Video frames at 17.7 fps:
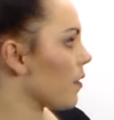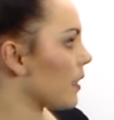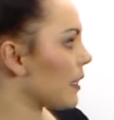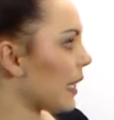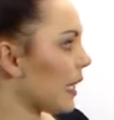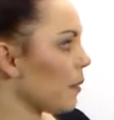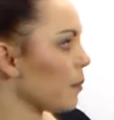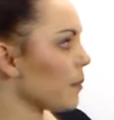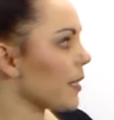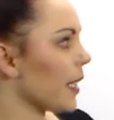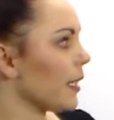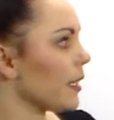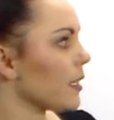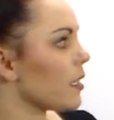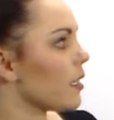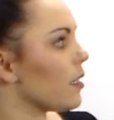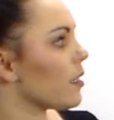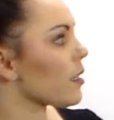The same
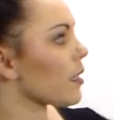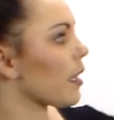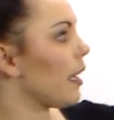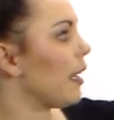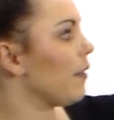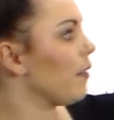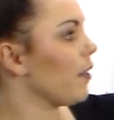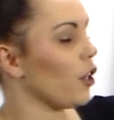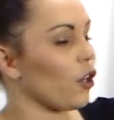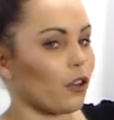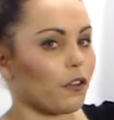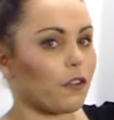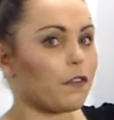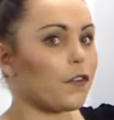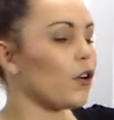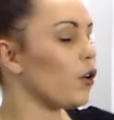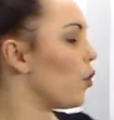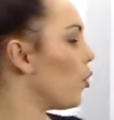sentence in the other
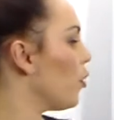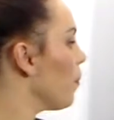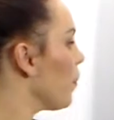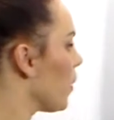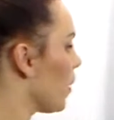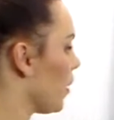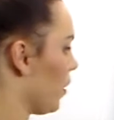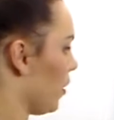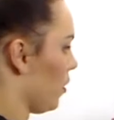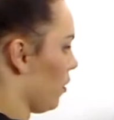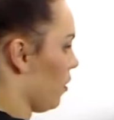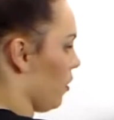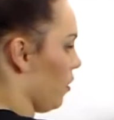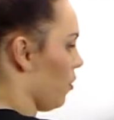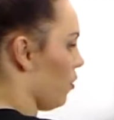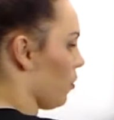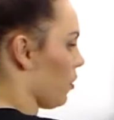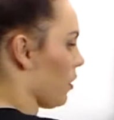form
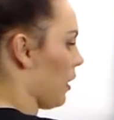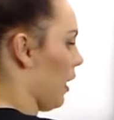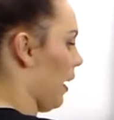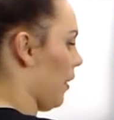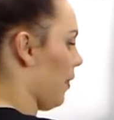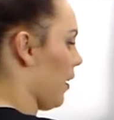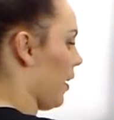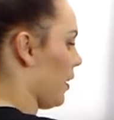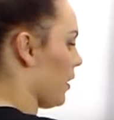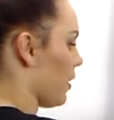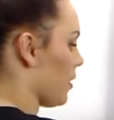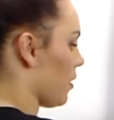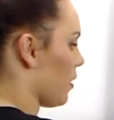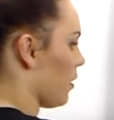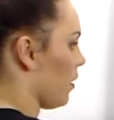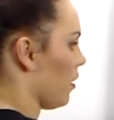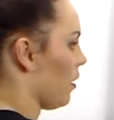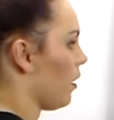looks like
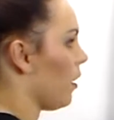this.